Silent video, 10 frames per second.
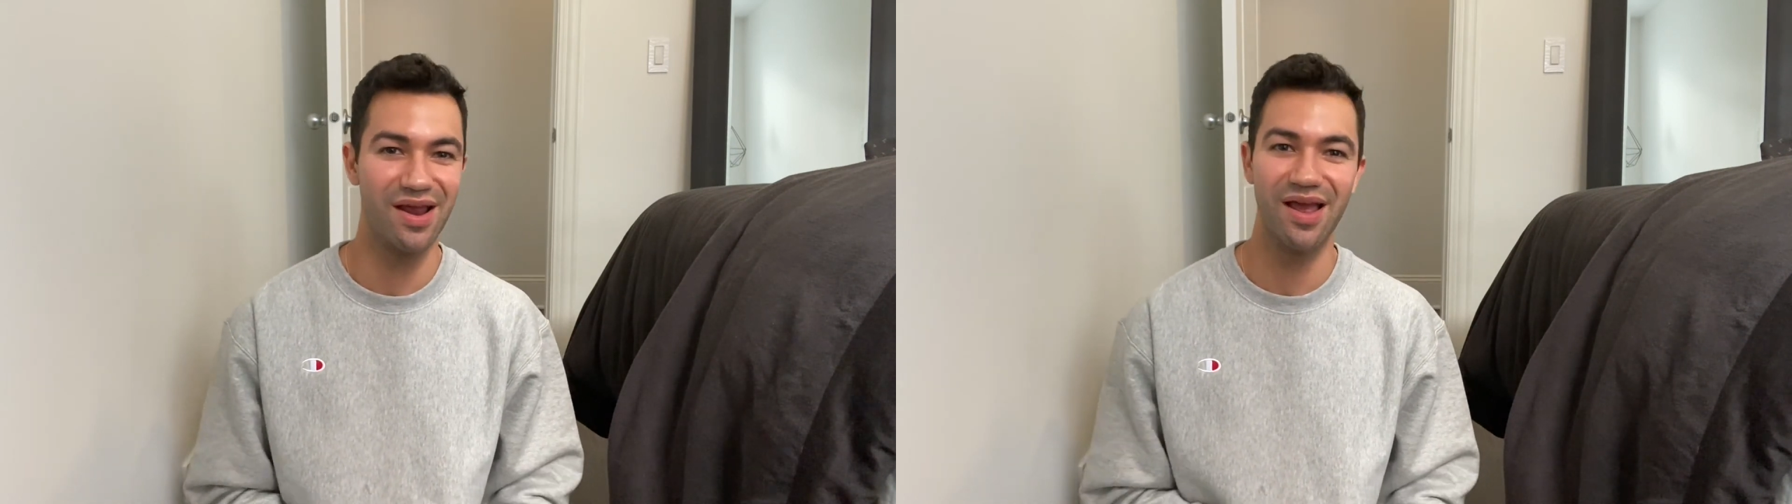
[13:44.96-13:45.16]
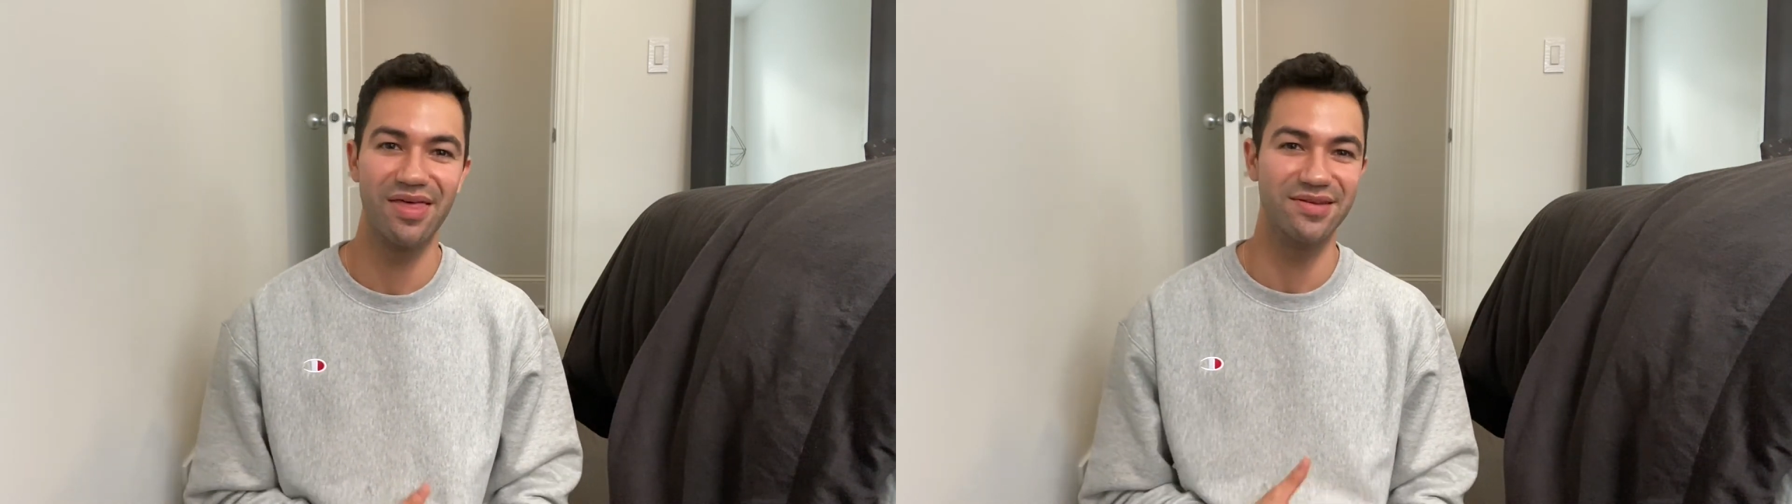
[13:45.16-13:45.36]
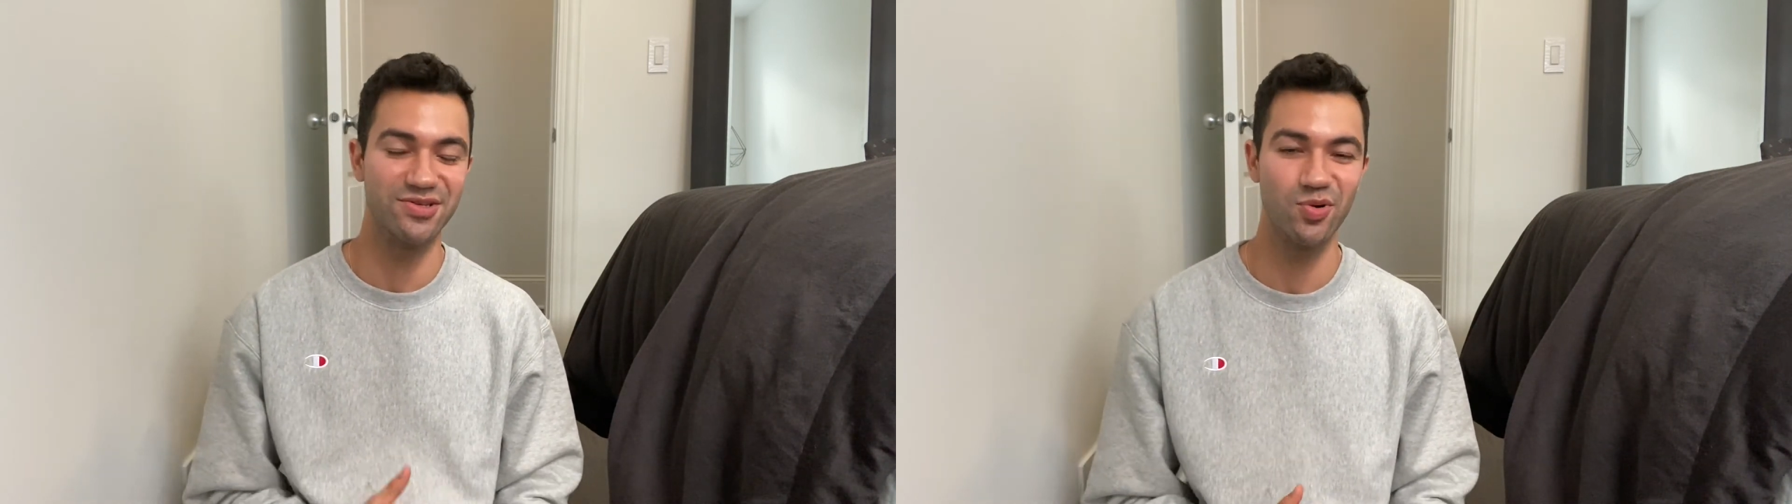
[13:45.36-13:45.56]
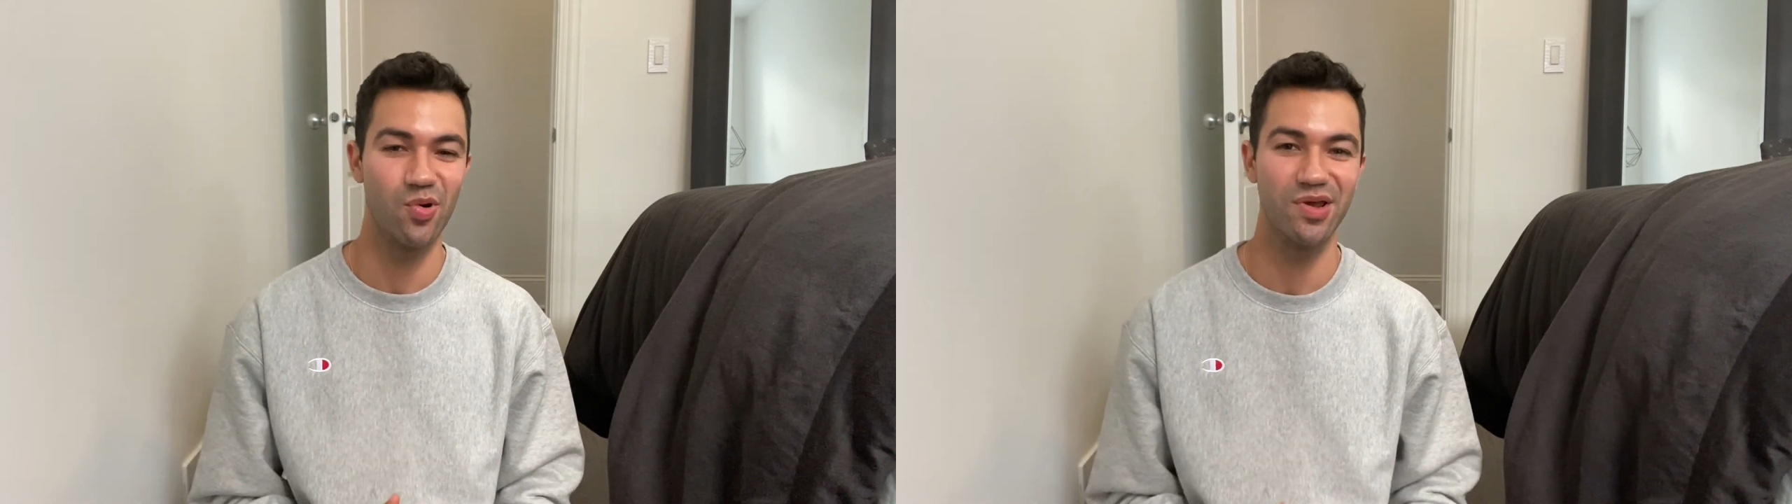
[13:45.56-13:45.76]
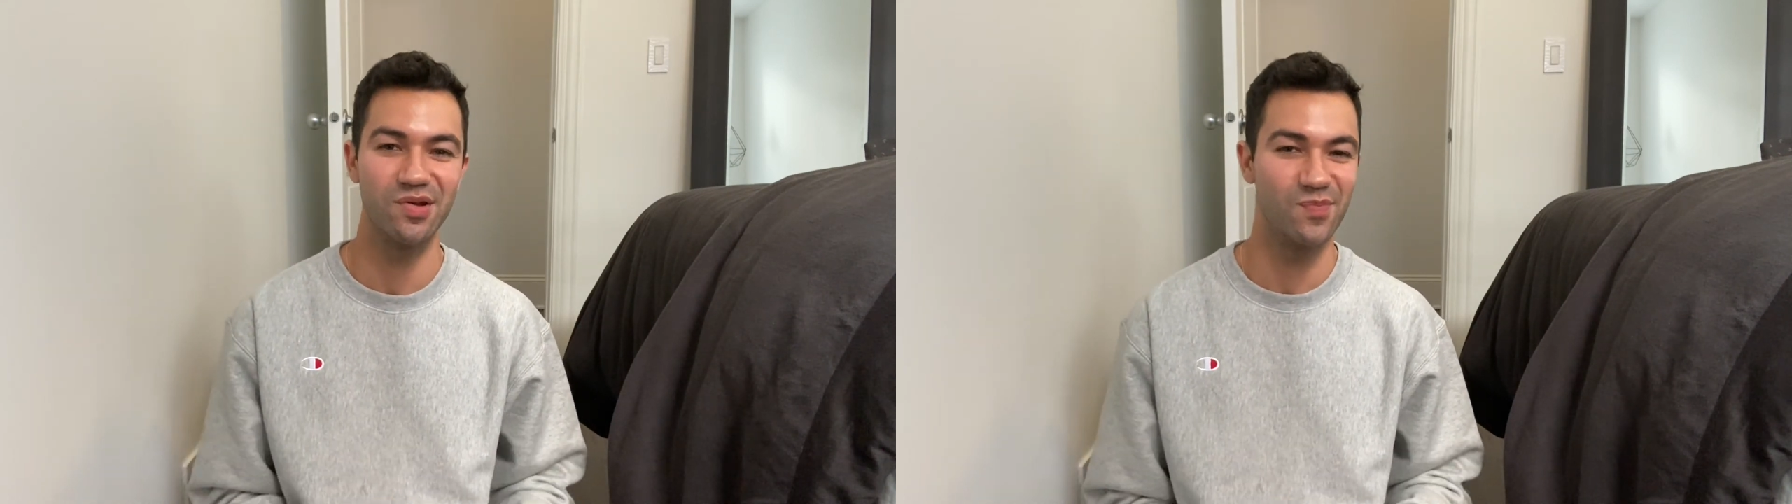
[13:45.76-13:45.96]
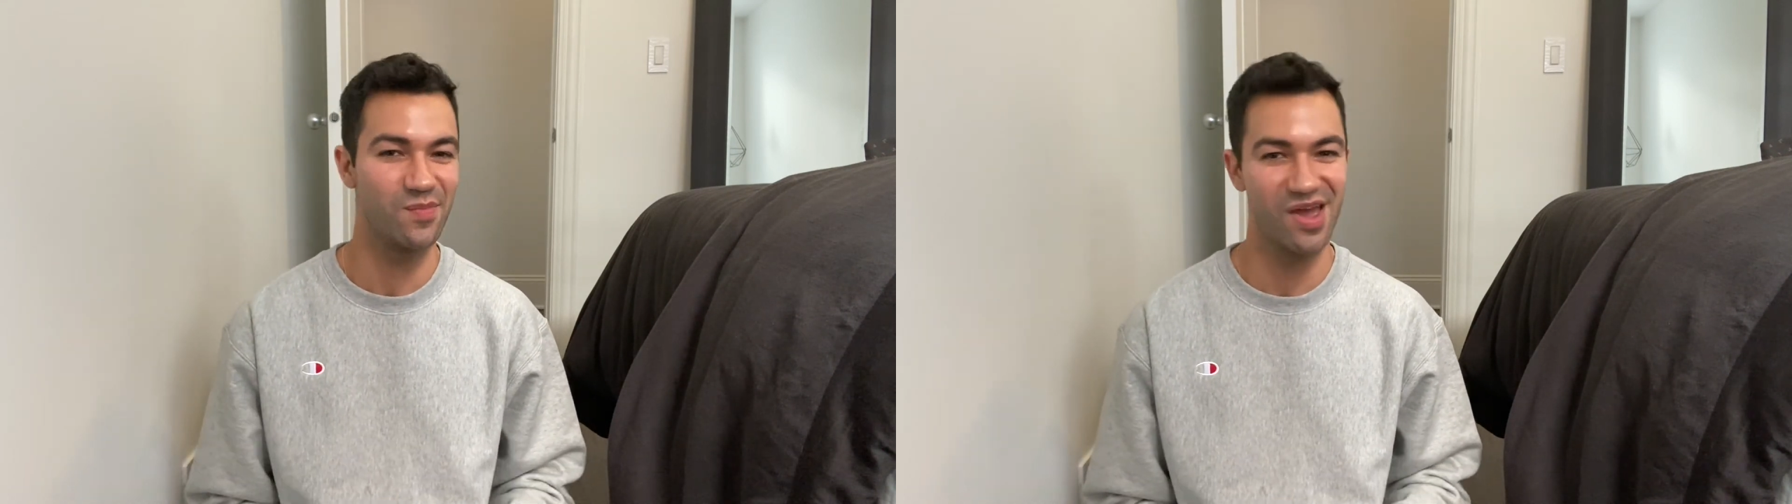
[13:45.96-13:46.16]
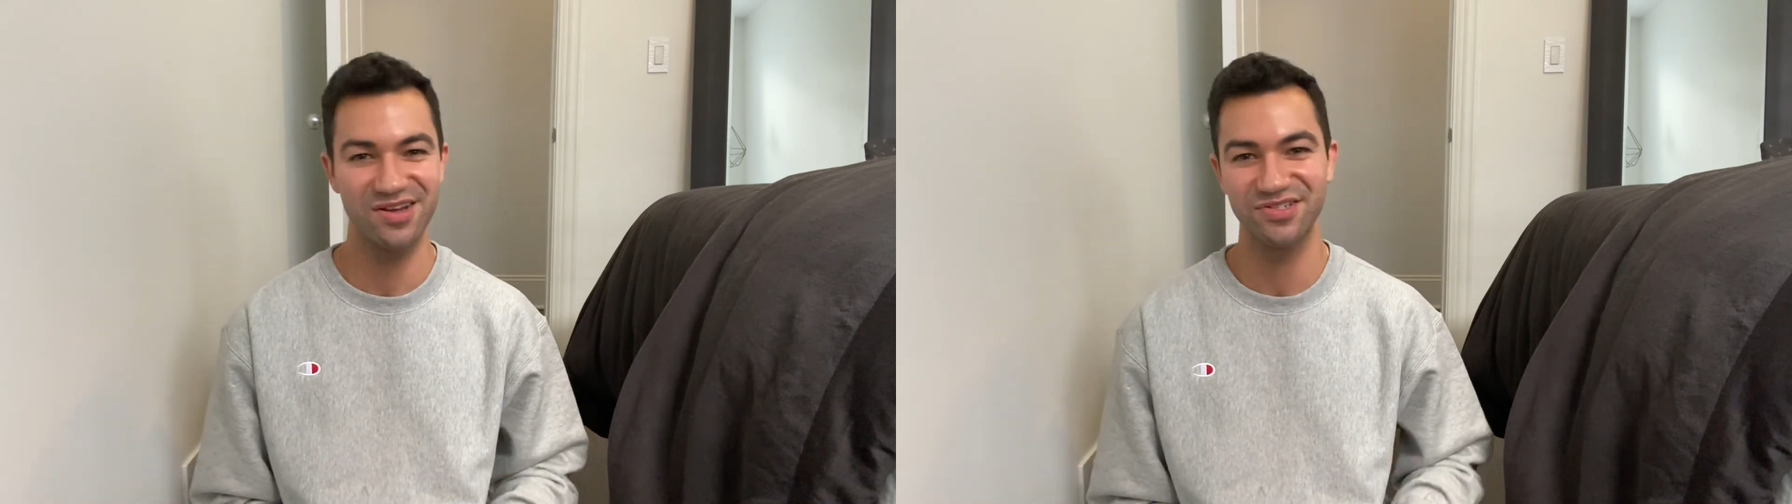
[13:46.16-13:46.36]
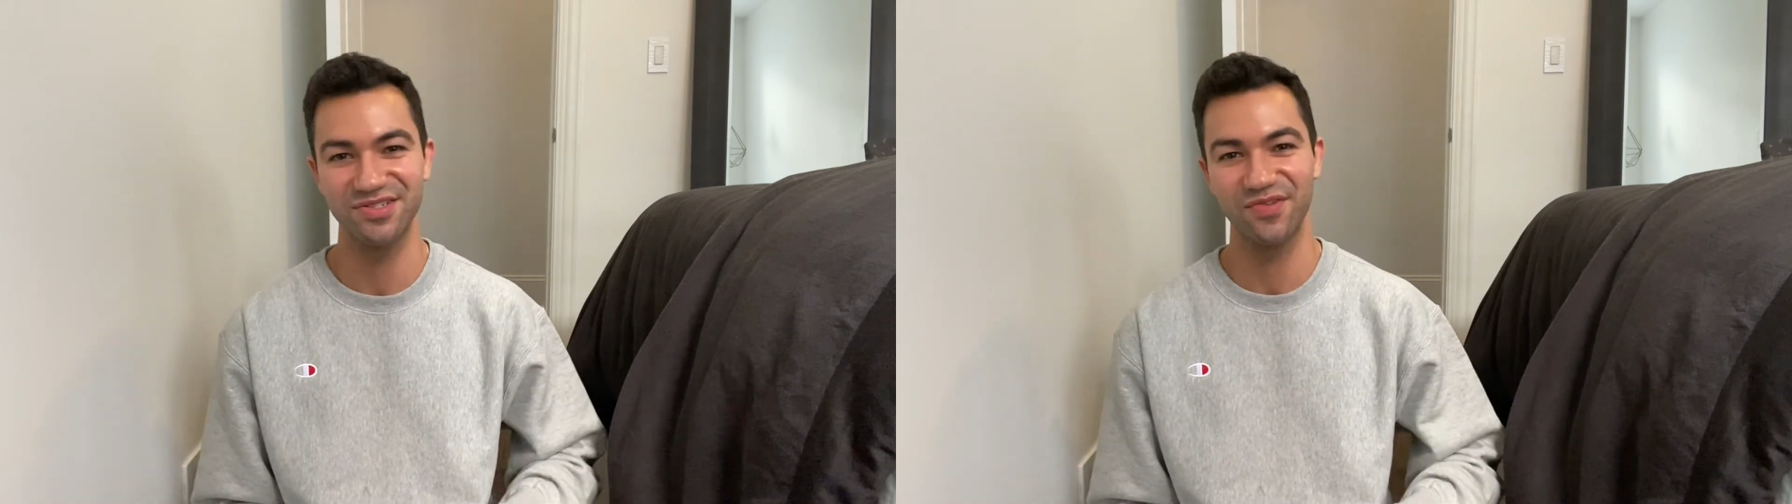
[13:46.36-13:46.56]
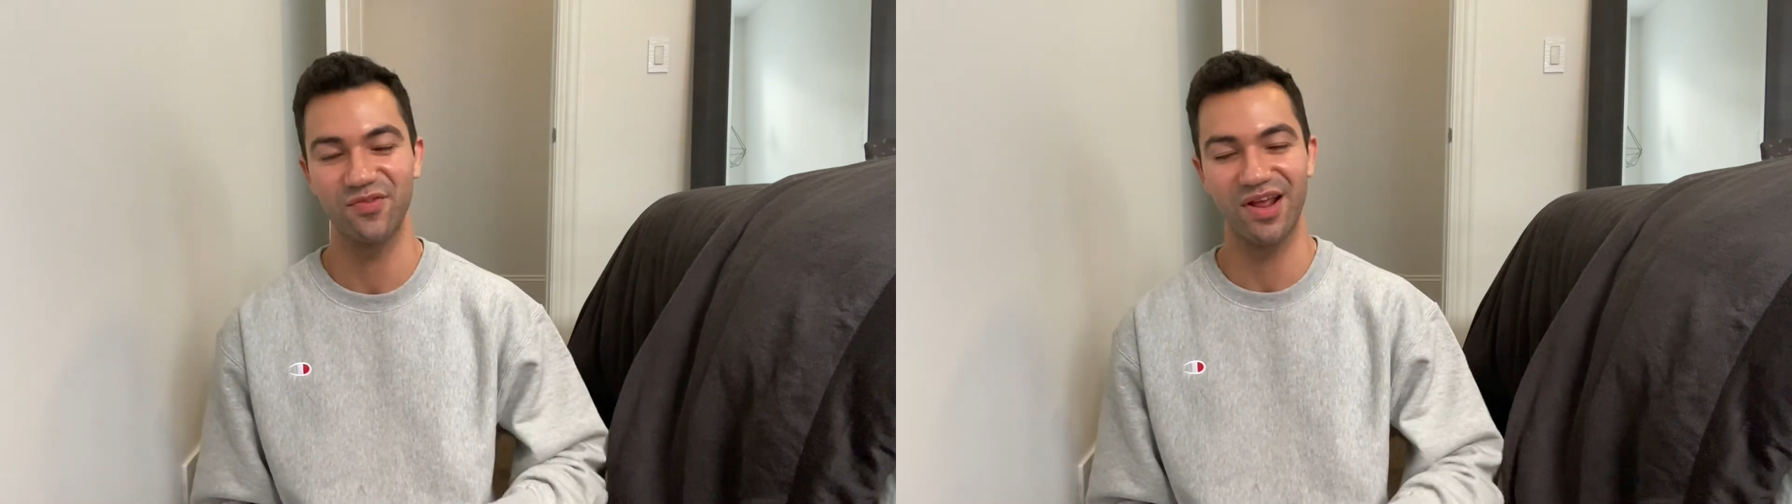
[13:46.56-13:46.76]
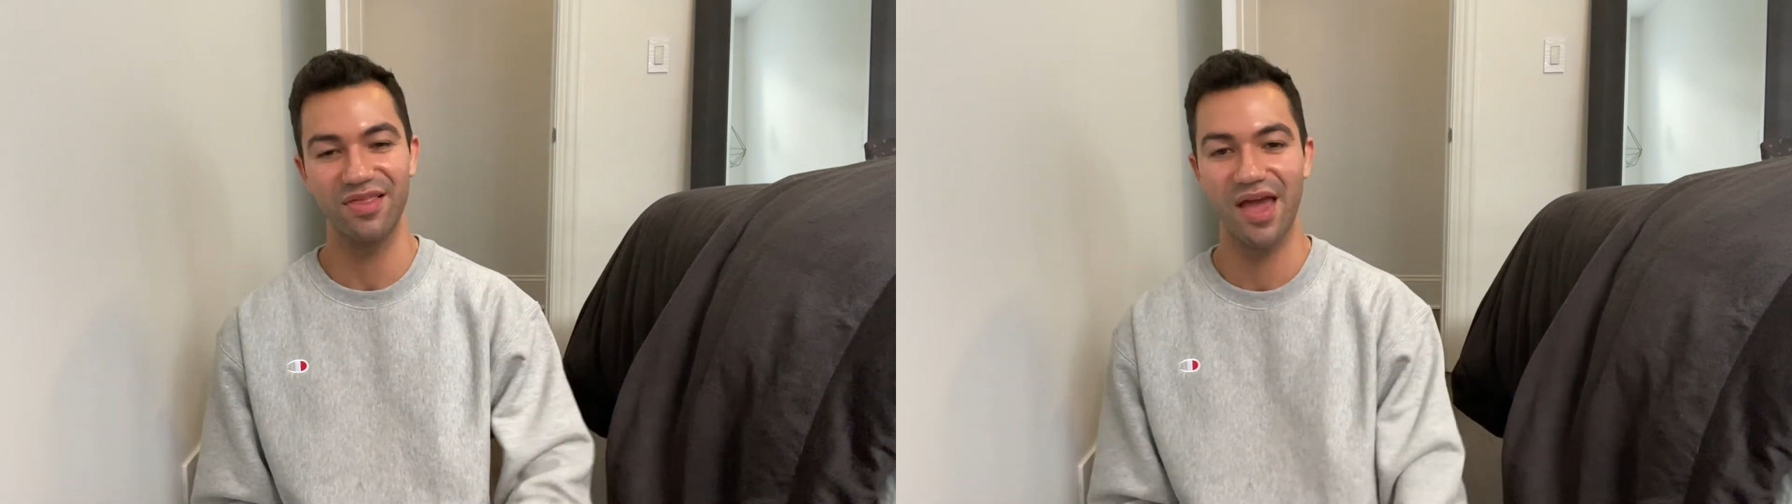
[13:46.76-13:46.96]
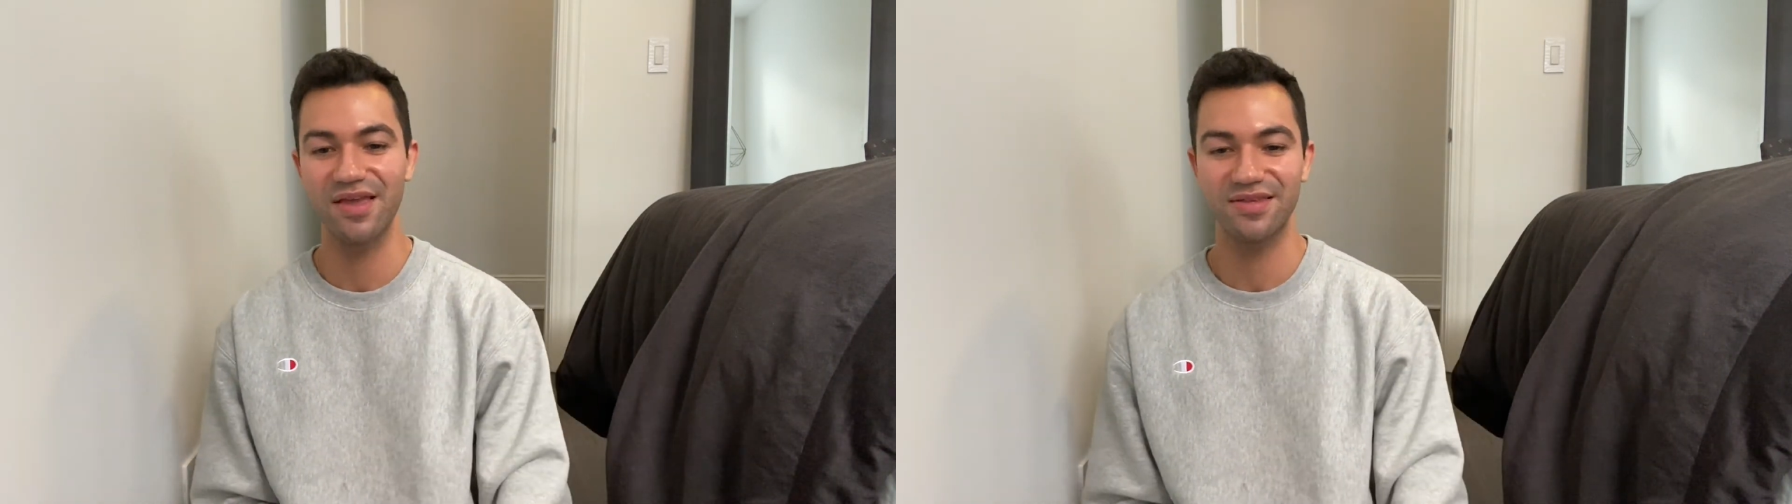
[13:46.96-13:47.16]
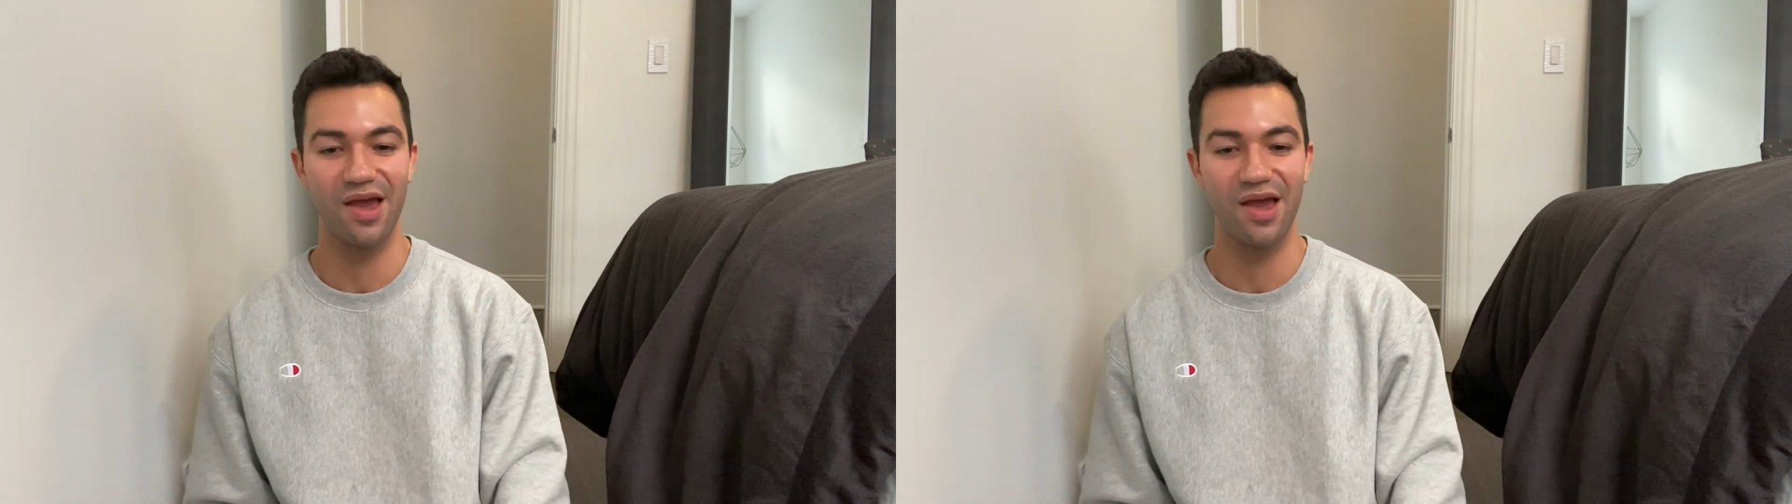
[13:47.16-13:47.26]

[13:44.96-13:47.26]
the joy and my passions of what I liked.